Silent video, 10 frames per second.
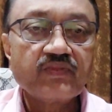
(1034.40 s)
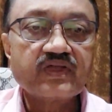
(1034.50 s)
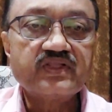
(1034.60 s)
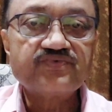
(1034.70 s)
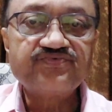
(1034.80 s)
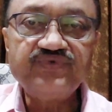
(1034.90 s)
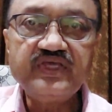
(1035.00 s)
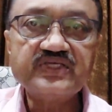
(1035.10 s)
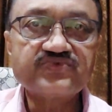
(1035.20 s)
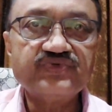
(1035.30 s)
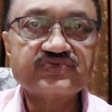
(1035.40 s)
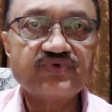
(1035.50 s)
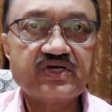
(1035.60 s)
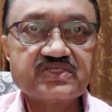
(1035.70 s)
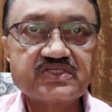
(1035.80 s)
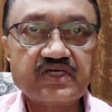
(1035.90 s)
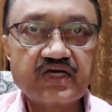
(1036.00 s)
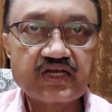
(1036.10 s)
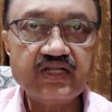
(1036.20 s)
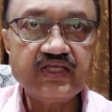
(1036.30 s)
And the fees which was
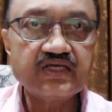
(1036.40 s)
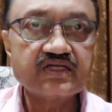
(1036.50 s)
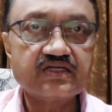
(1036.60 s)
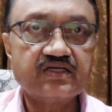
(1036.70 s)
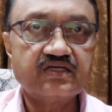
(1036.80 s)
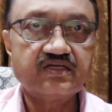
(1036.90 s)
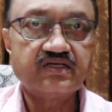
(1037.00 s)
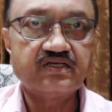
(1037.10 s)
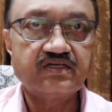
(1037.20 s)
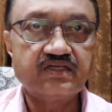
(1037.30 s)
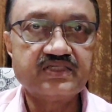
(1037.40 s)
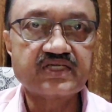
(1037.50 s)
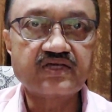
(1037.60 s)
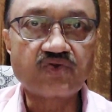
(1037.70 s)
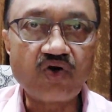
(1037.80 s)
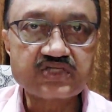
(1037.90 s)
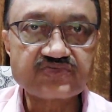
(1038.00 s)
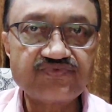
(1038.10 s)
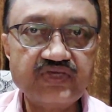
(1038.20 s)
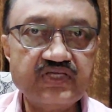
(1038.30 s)
earlier is a
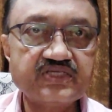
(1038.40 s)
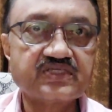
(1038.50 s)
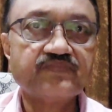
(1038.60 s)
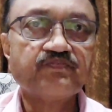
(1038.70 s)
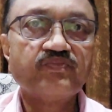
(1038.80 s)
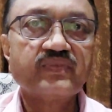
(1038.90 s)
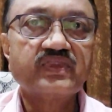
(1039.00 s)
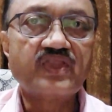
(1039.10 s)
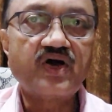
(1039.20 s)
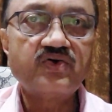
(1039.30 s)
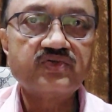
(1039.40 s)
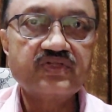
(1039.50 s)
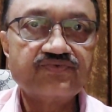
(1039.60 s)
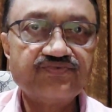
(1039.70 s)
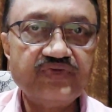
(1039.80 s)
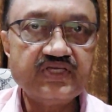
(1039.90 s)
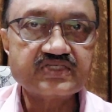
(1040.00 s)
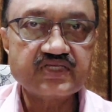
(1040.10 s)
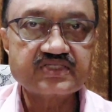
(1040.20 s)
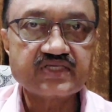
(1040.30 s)
gross fees. Now the
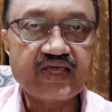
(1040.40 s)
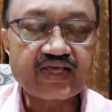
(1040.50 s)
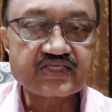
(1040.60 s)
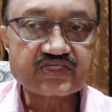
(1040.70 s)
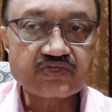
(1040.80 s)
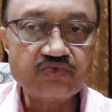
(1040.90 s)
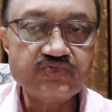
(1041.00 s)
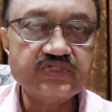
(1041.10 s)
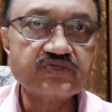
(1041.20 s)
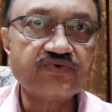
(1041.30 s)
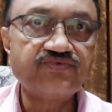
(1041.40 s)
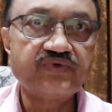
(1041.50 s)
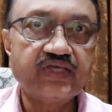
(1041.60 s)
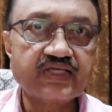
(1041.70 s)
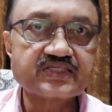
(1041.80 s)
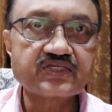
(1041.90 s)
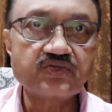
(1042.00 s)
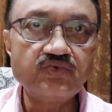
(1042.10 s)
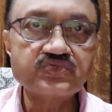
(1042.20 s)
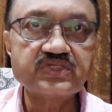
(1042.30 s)
fees is exclusive of
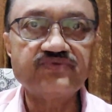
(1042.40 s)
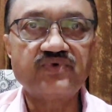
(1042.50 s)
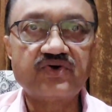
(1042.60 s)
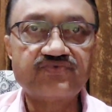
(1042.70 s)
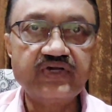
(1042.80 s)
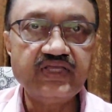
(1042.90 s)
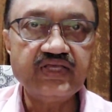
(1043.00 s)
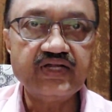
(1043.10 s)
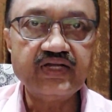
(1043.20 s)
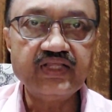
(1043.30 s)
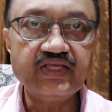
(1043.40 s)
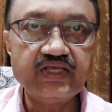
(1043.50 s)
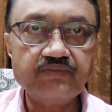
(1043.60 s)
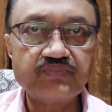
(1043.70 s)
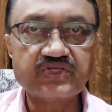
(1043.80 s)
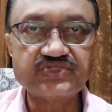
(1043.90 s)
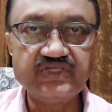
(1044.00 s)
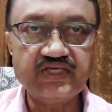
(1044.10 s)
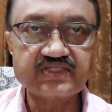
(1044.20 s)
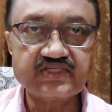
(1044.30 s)
DA and TA plus
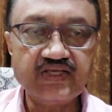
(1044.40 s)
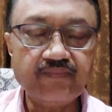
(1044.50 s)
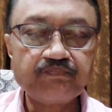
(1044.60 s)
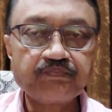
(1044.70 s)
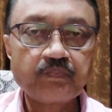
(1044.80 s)
GST.